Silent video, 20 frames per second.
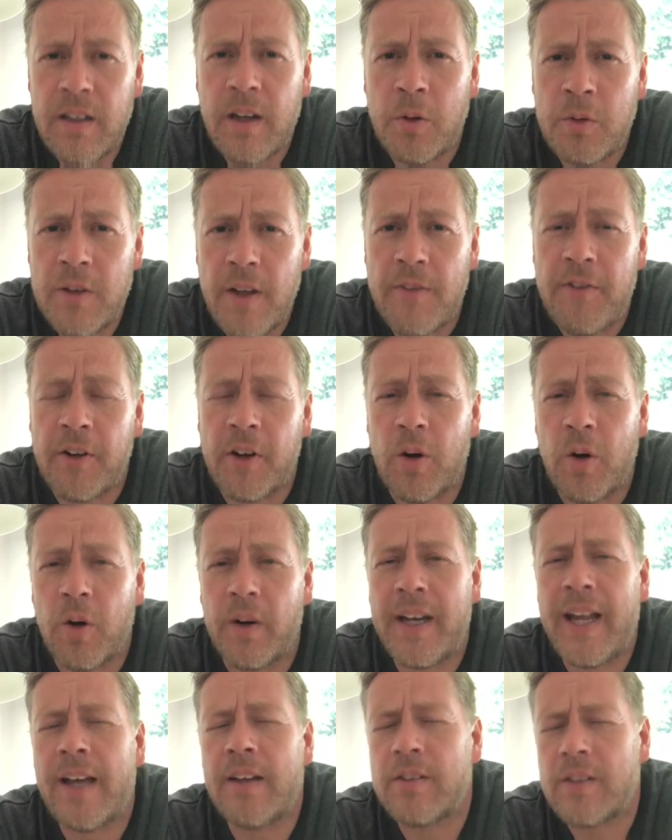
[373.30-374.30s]
difficult,
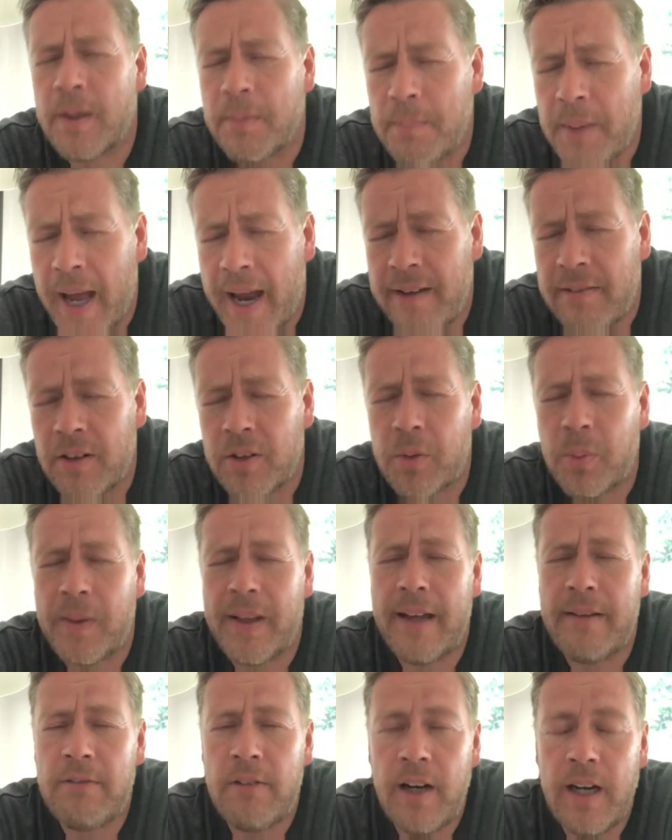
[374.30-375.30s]
and asking parents when
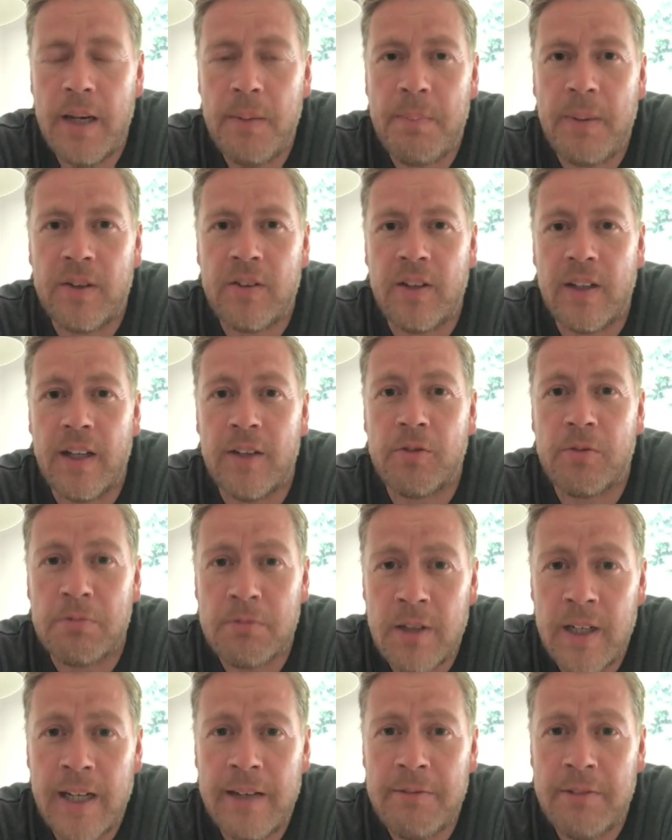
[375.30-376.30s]
they're really busy is
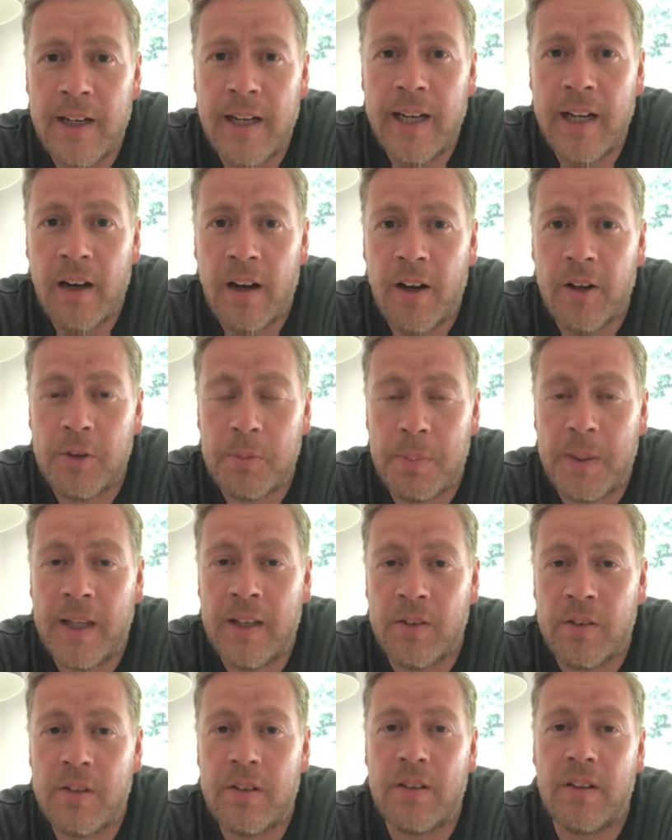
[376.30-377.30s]
really, really hard,
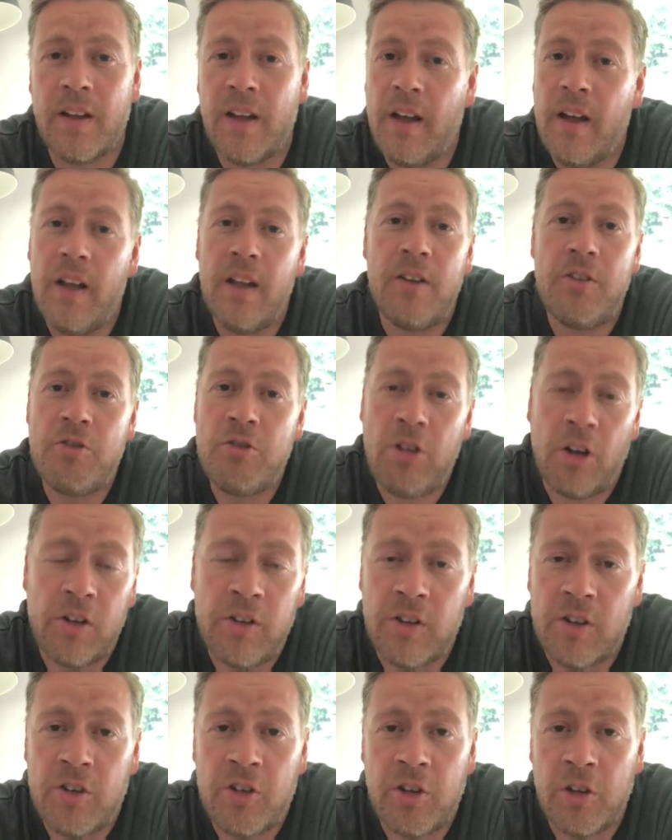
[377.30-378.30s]
because
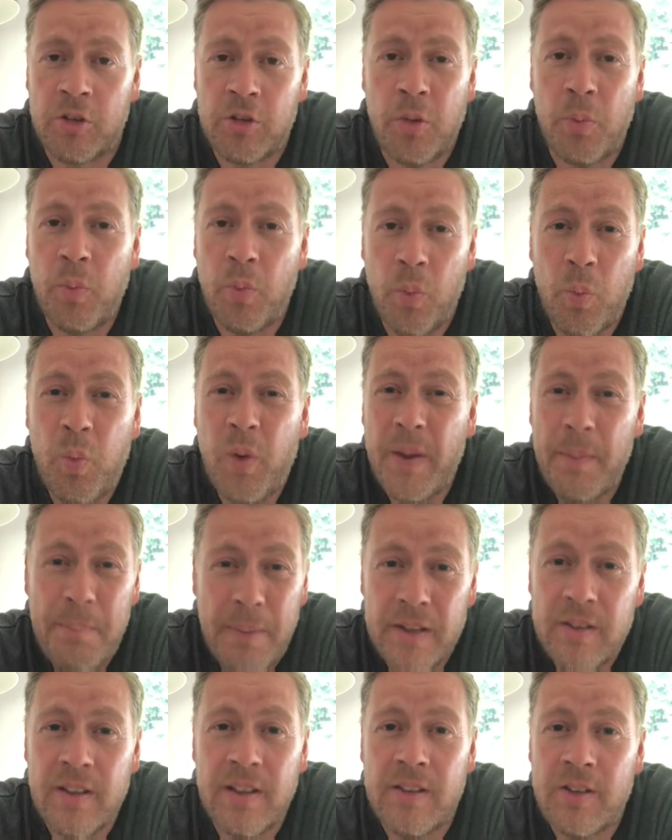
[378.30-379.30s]
trust us, children, we're
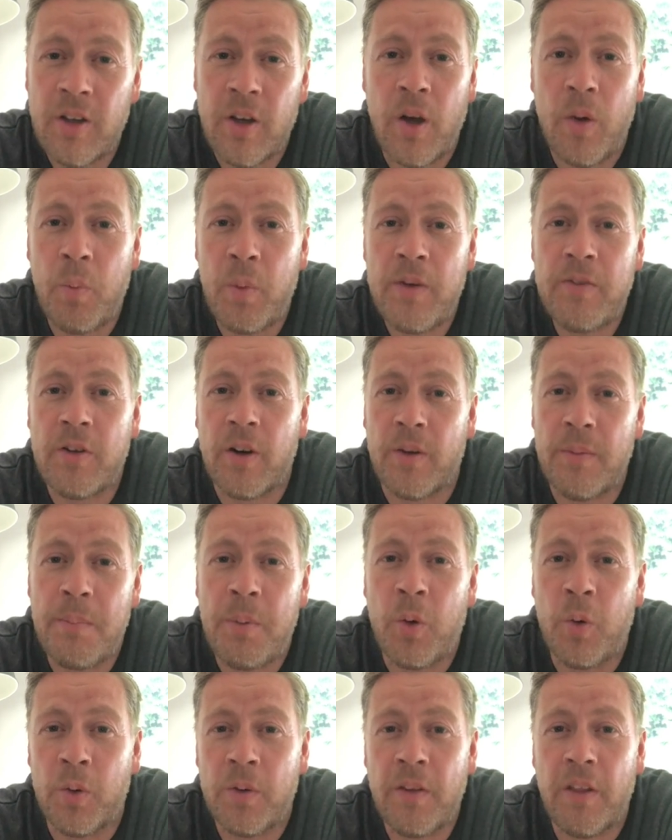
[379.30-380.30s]
busy too, and we've got
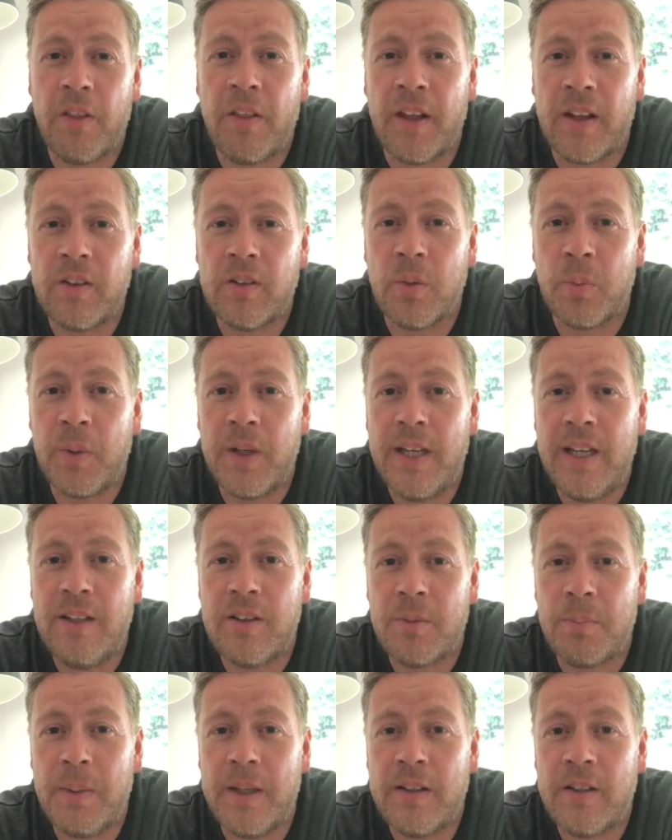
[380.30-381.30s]
important things that we need
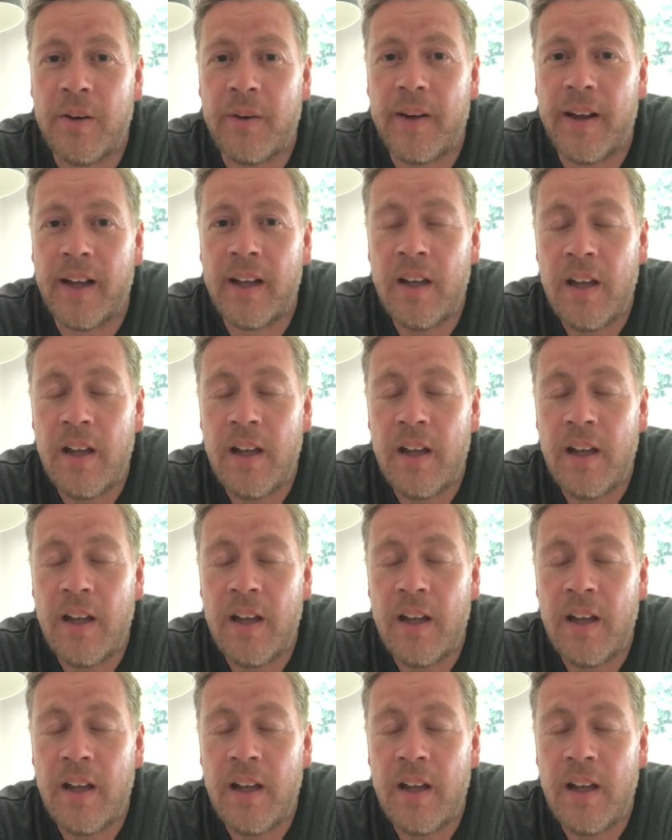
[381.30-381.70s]
to be doing.